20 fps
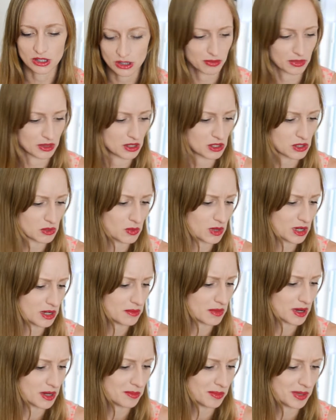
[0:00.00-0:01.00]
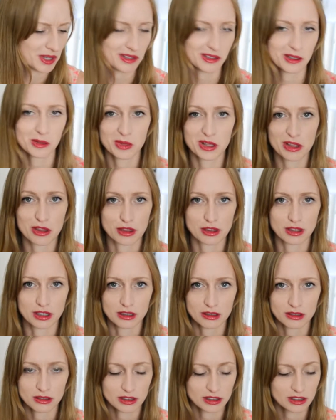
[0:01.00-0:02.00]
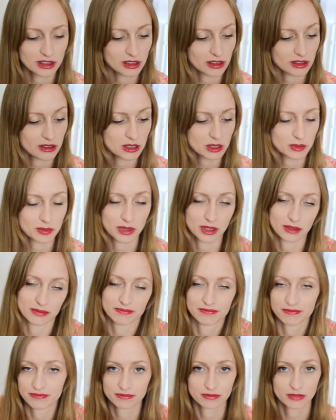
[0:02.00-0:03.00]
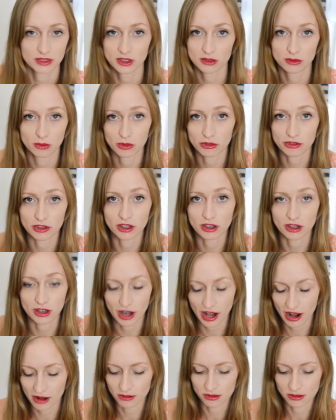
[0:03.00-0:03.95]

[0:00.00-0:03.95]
This one might be a little bit thinner than the others, but we'll figure it out.